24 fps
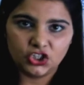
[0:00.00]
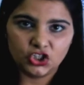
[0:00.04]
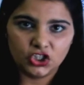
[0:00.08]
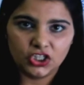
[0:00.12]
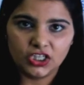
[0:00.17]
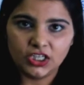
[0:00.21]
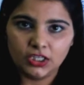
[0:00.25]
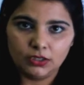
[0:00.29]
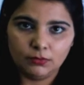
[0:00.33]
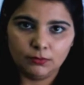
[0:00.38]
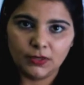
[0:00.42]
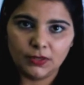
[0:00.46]

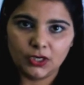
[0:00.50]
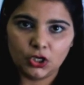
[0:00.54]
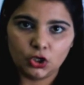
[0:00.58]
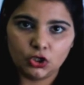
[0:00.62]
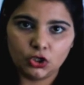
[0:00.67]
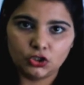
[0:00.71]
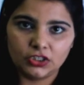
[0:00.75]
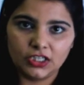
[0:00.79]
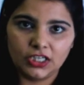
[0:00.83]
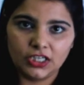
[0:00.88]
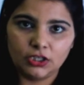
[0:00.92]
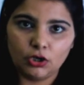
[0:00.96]
jean
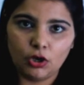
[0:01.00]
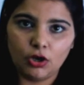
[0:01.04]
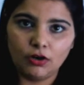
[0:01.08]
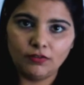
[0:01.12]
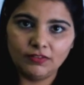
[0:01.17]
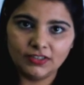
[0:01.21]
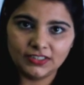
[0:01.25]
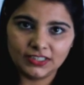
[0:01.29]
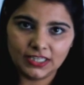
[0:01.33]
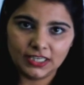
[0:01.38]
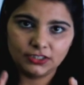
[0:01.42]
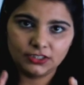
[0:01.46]
because it
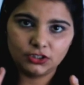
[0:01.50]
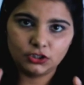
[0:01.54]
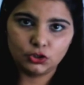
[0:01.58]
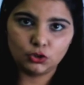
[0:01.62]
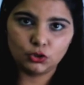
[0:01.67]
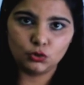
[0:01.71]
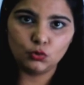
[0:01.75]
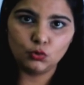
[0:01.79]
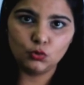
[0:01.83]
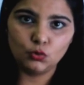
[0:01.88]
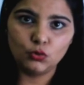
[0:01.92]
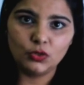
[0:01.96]
always has
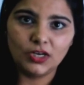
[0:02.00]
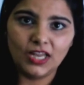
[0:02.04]
two